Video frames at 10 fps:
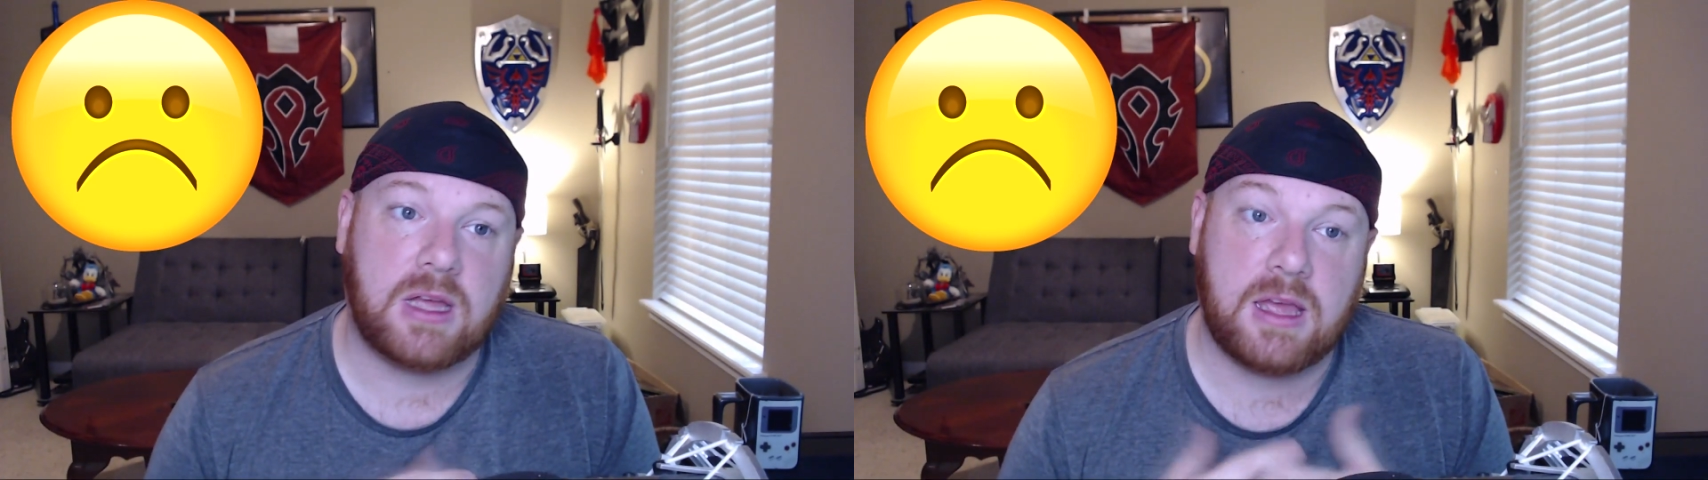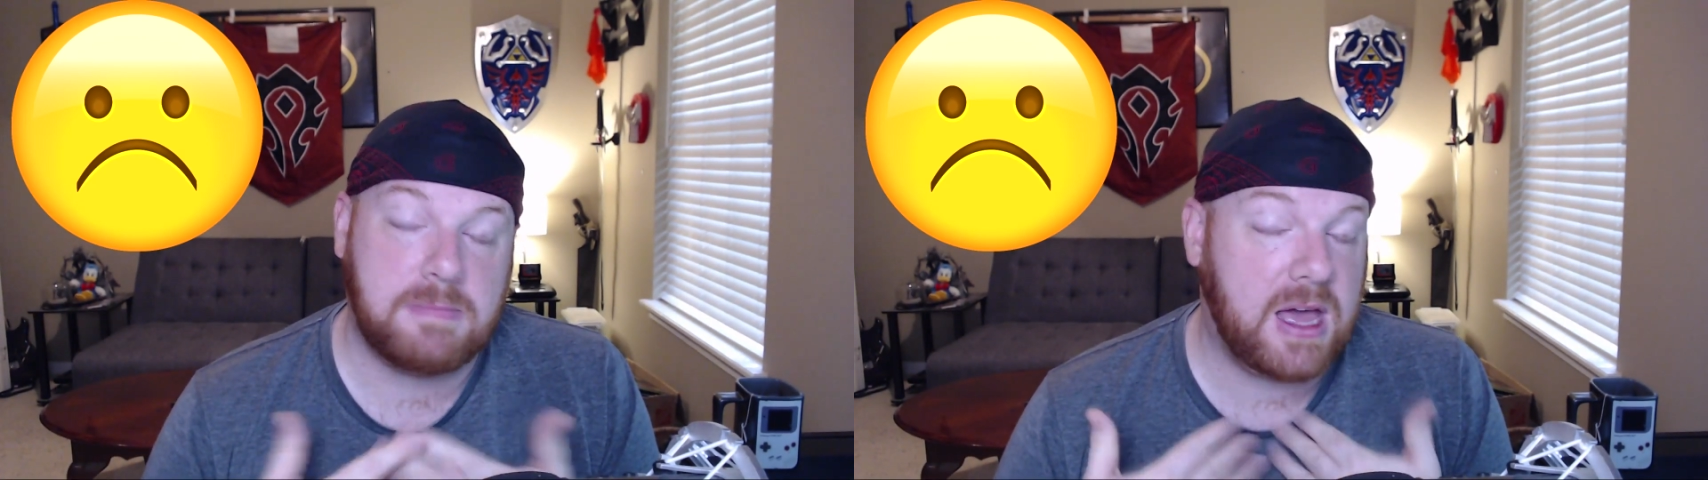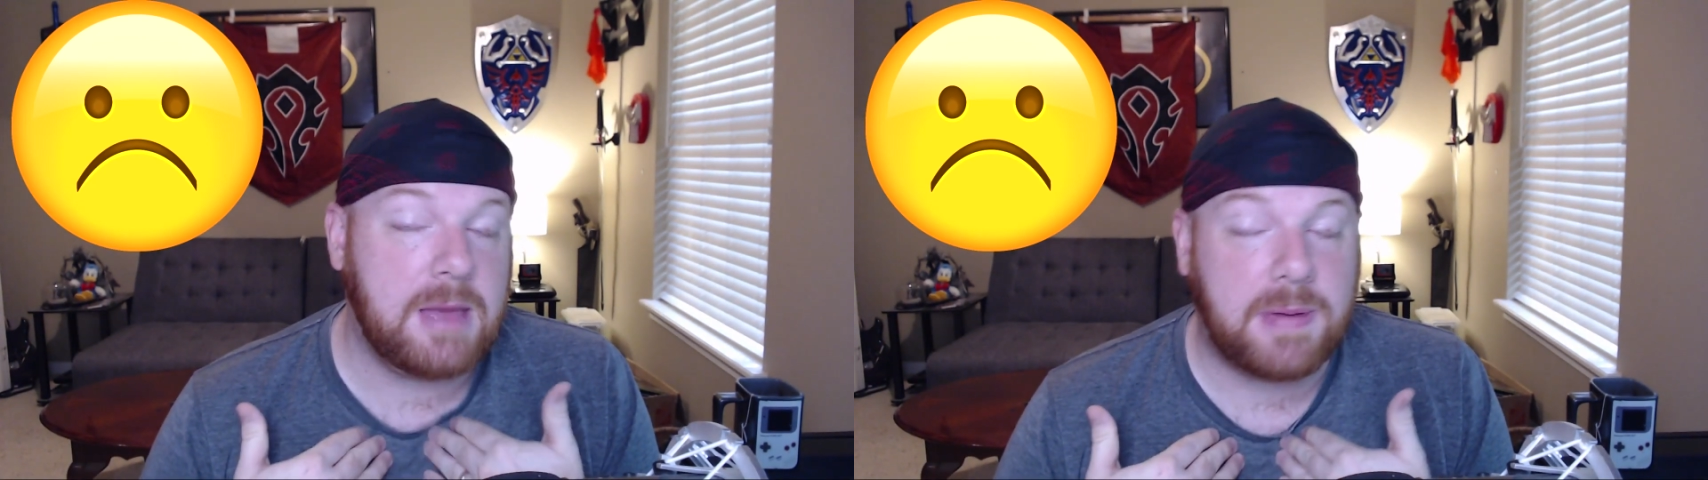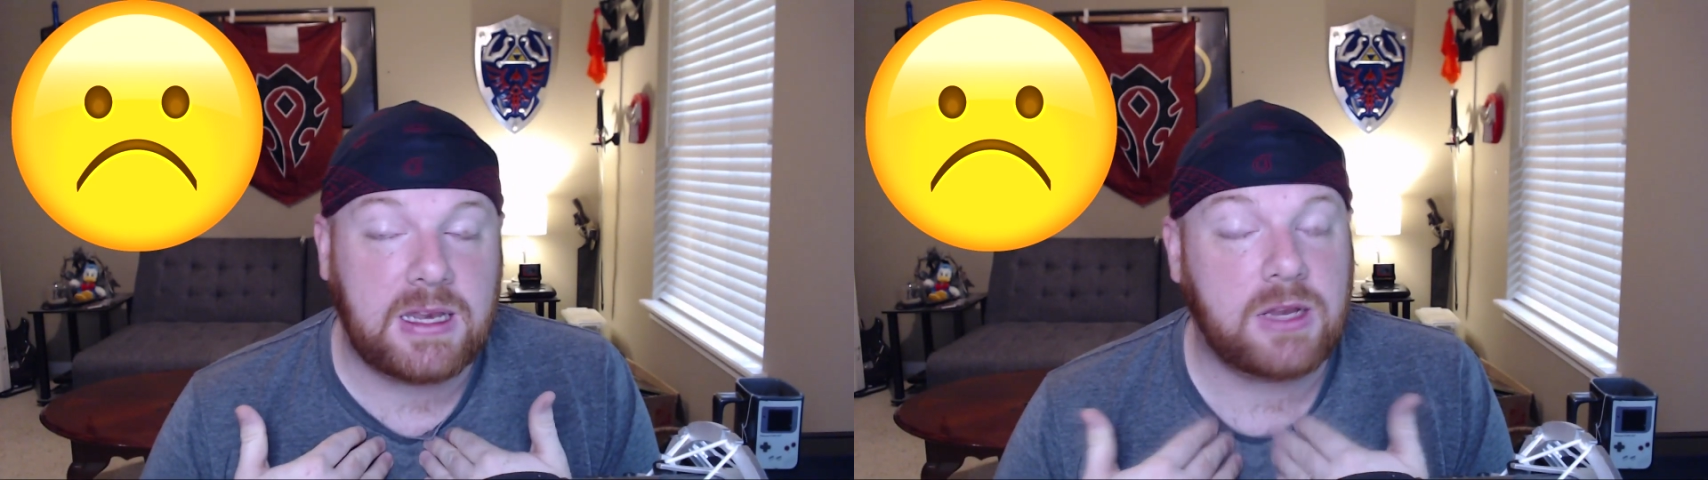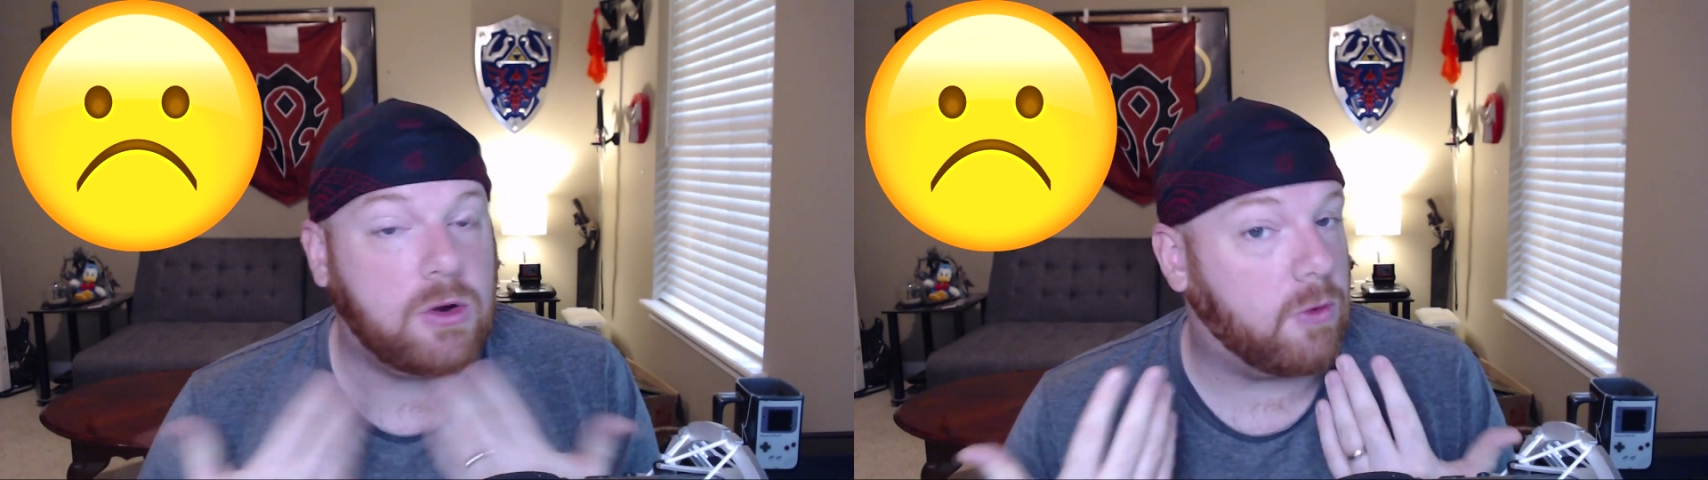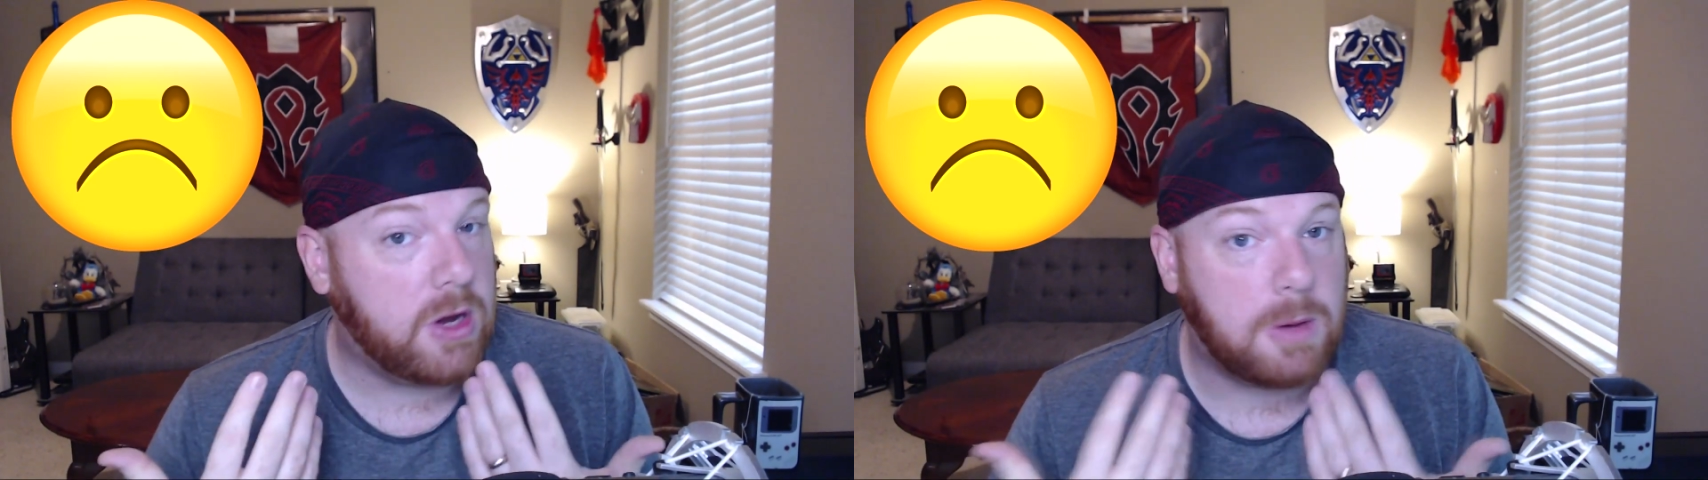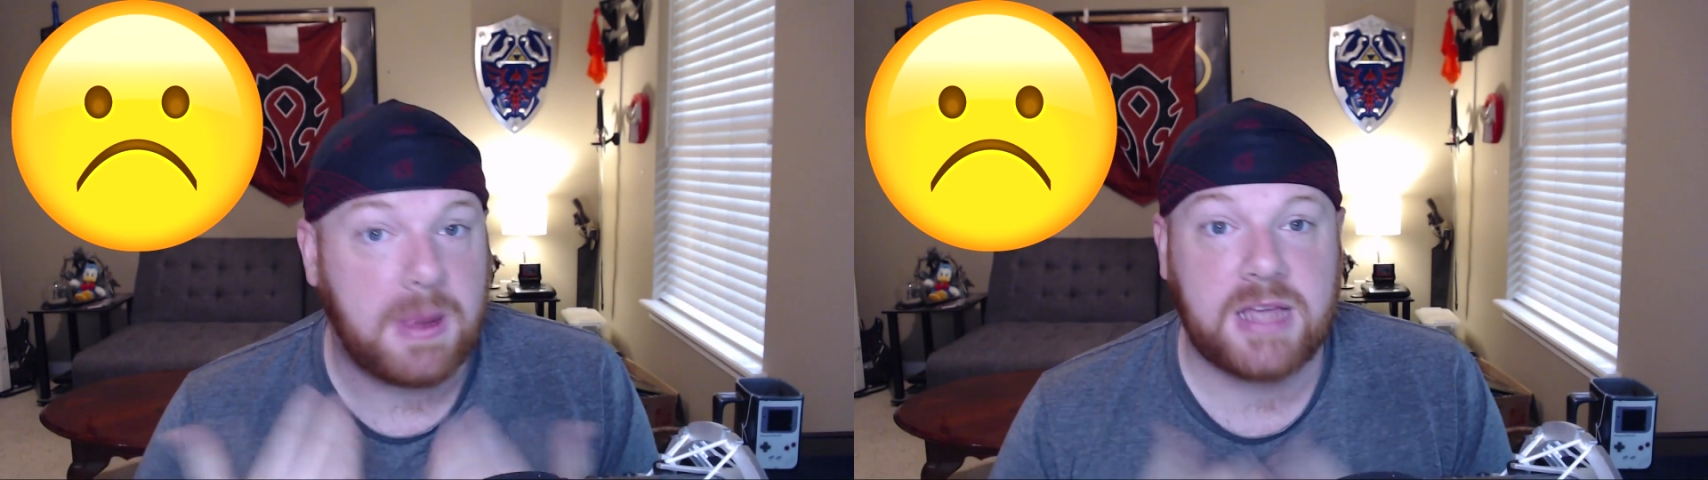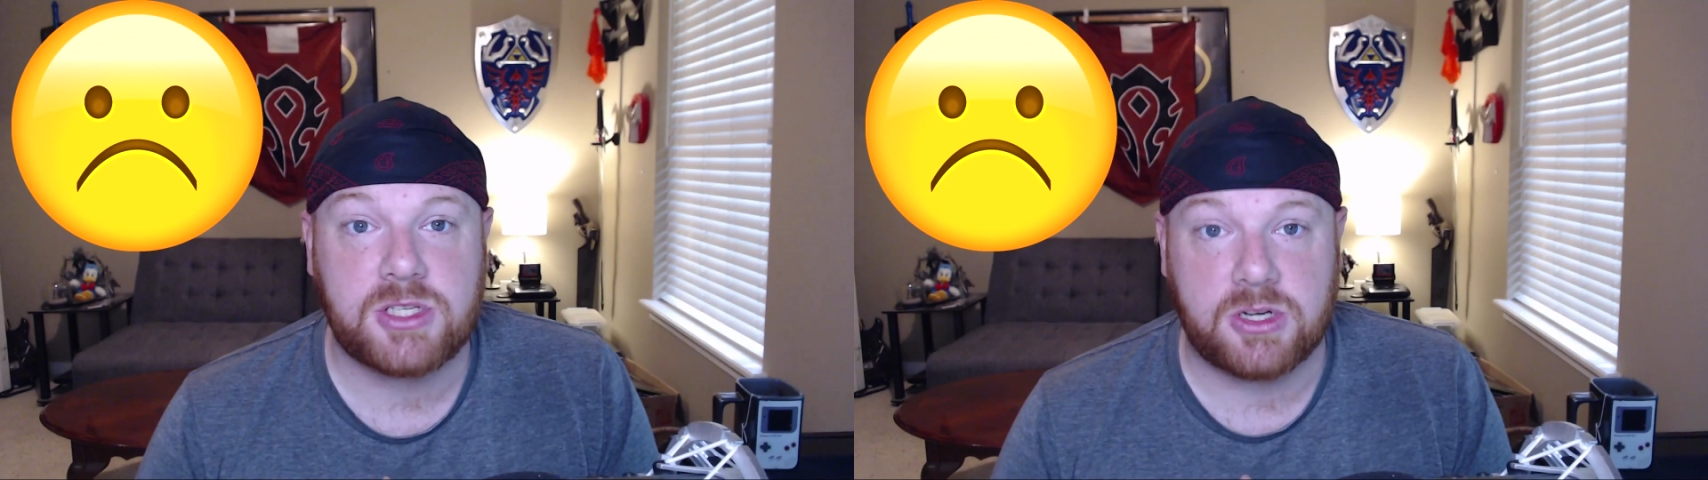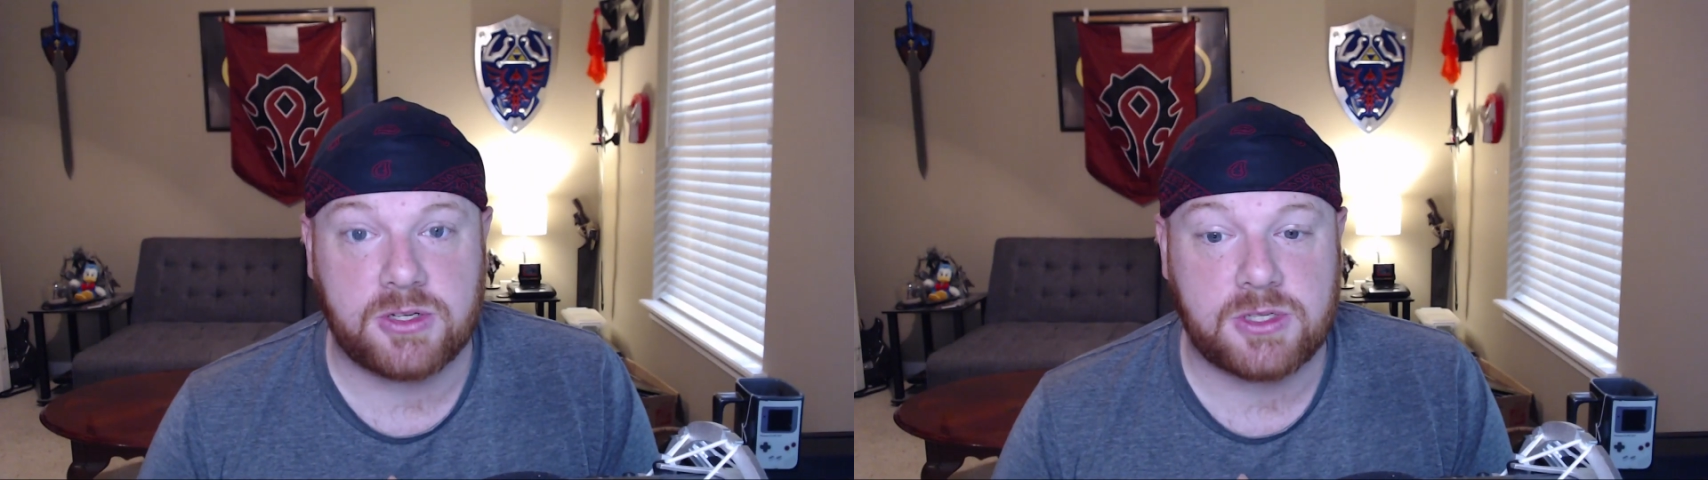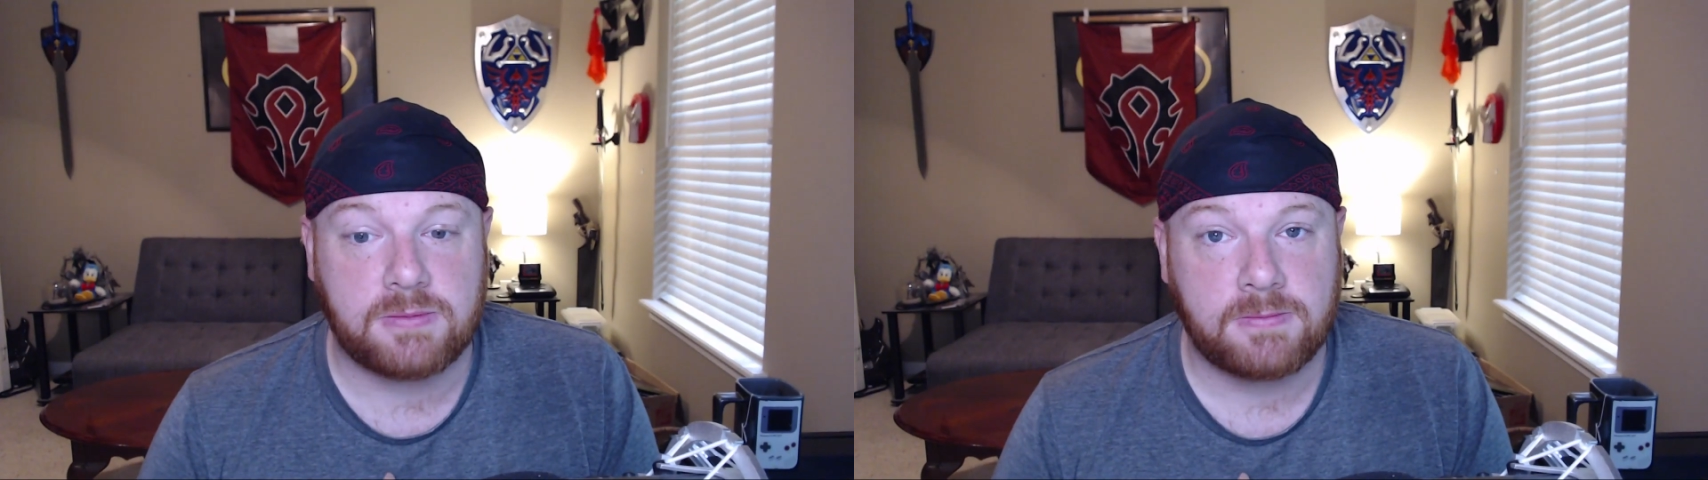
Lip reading: in my opinion, greener pastures.